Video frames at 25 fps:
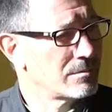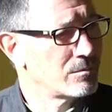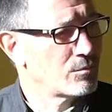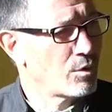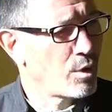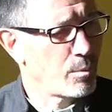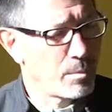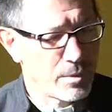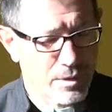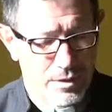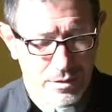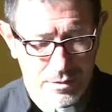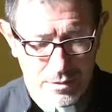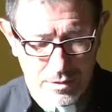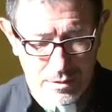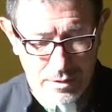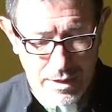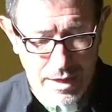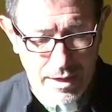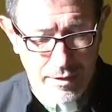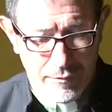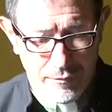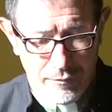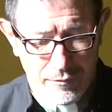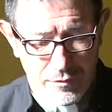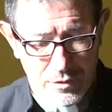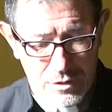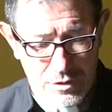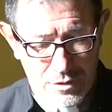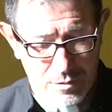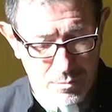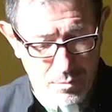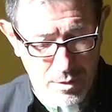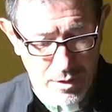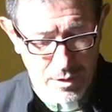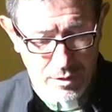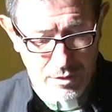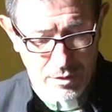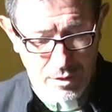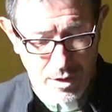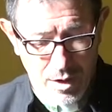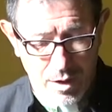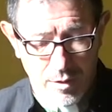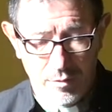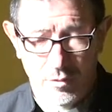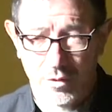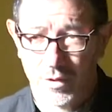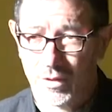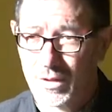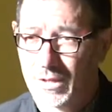Robert F. Smith,
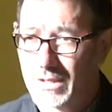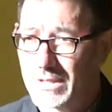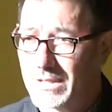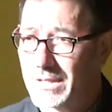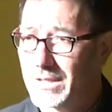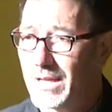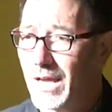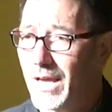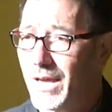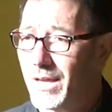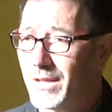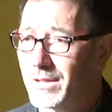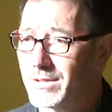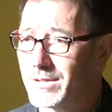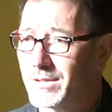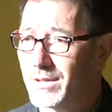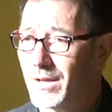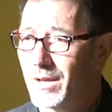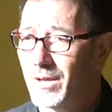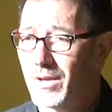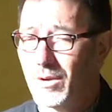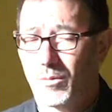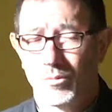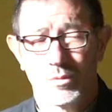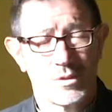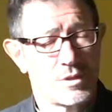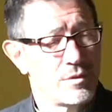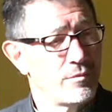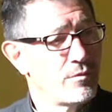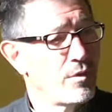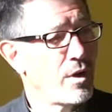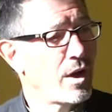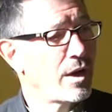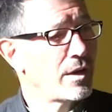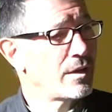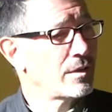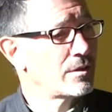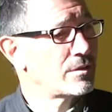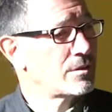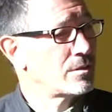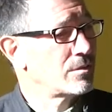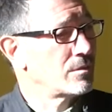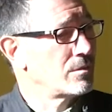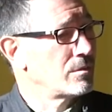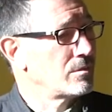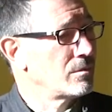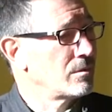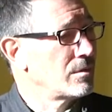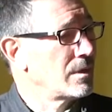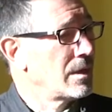over in the States, was invited
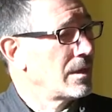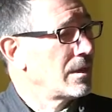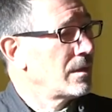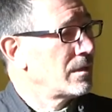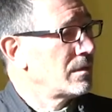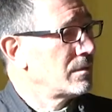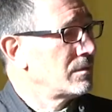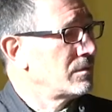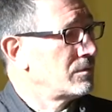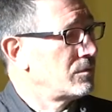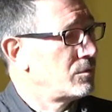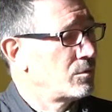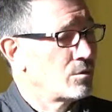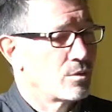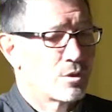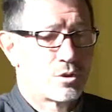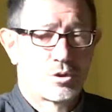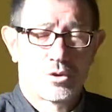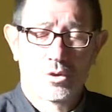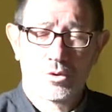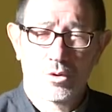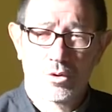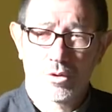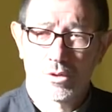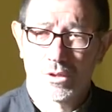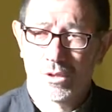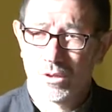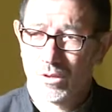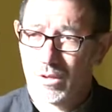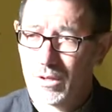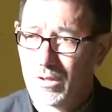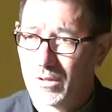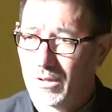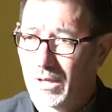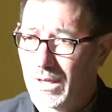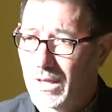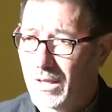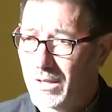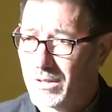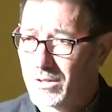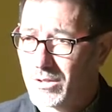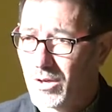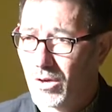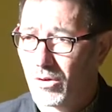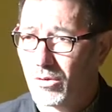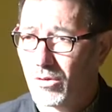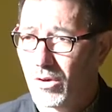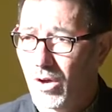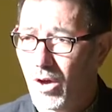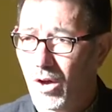to do a talk to his
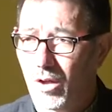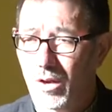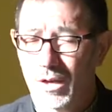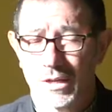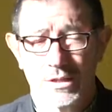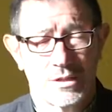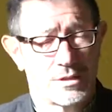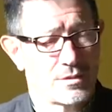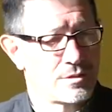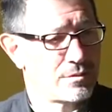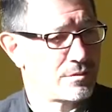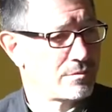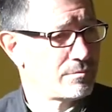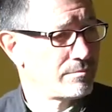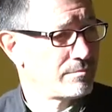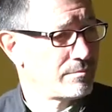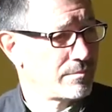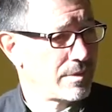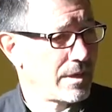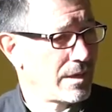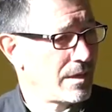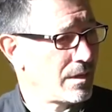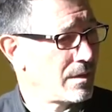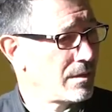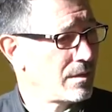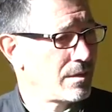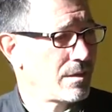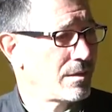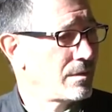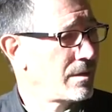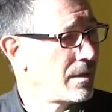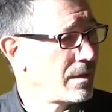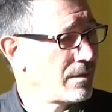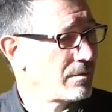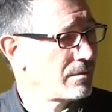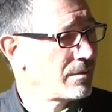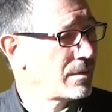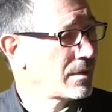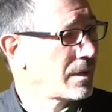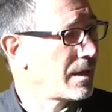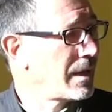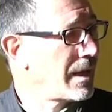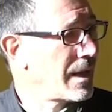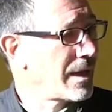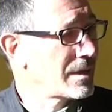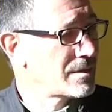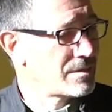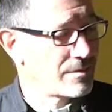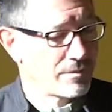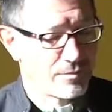old college, uh, the, the
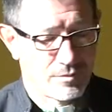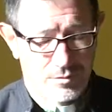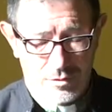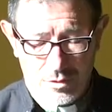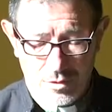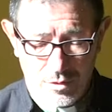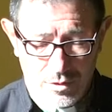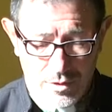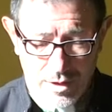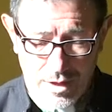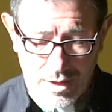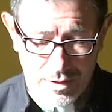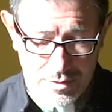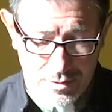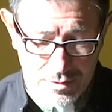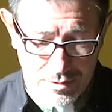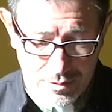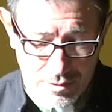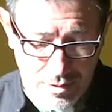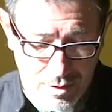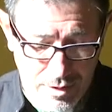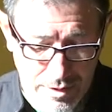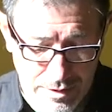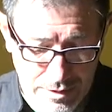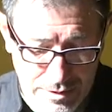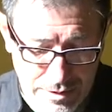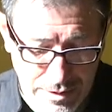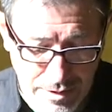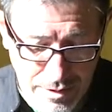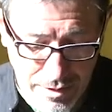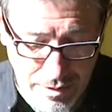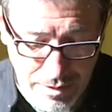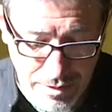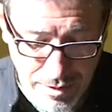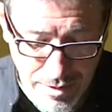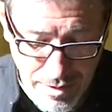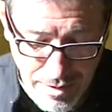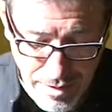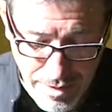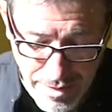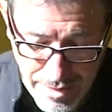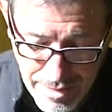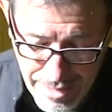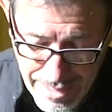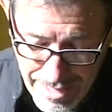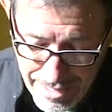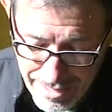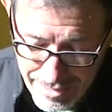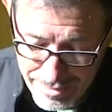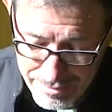class of 2019.
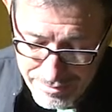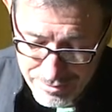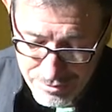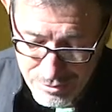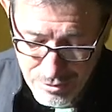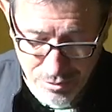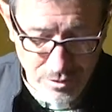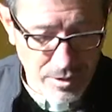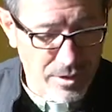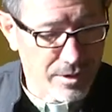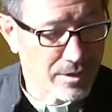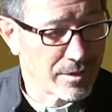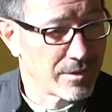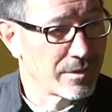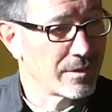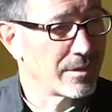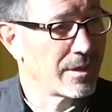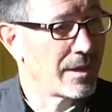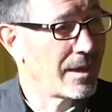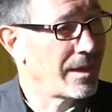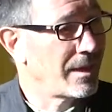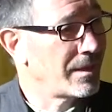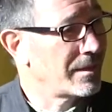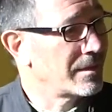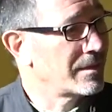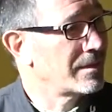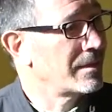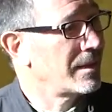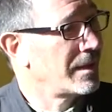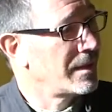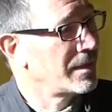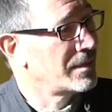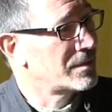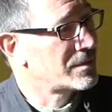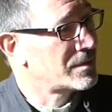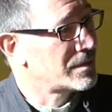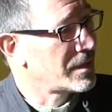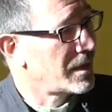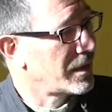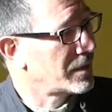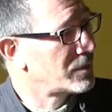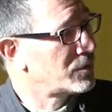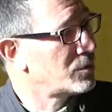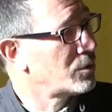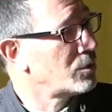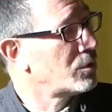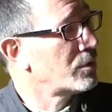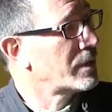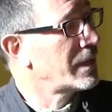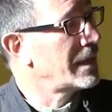And during his uh,
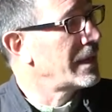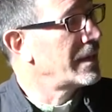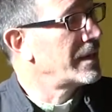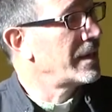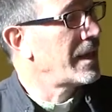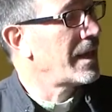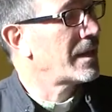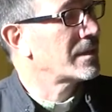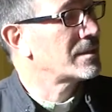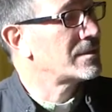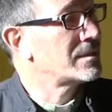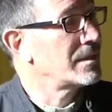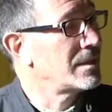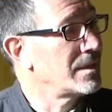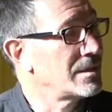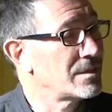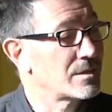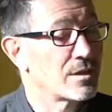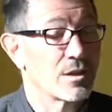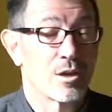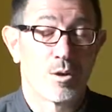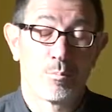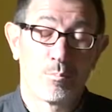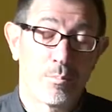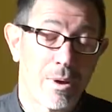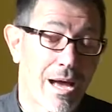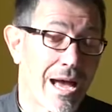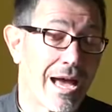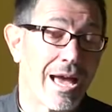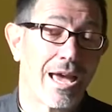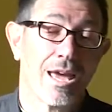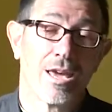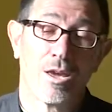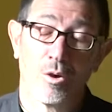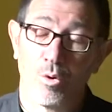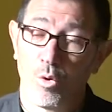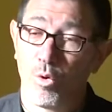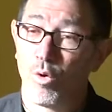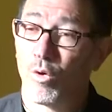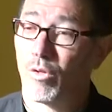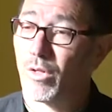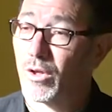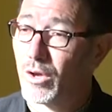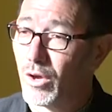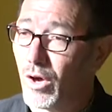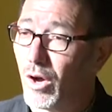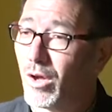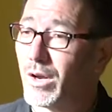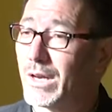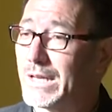talk, he announced that he's going to pay all
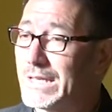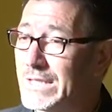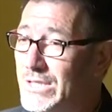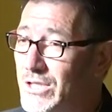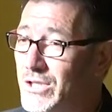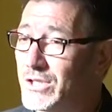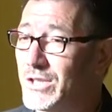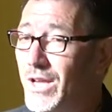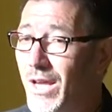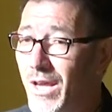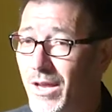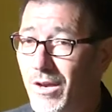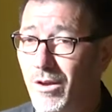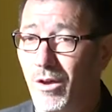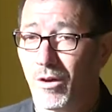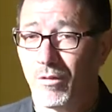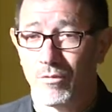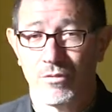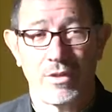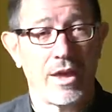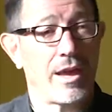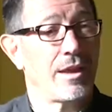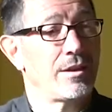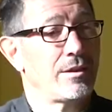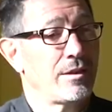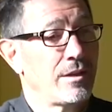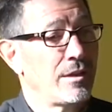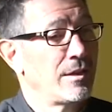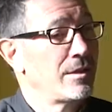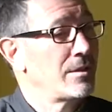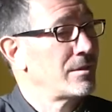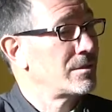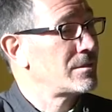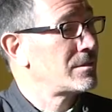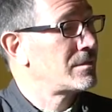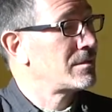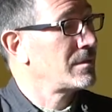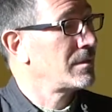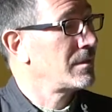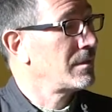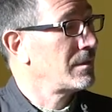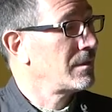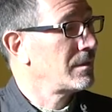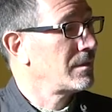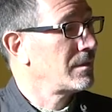the college debt of that year's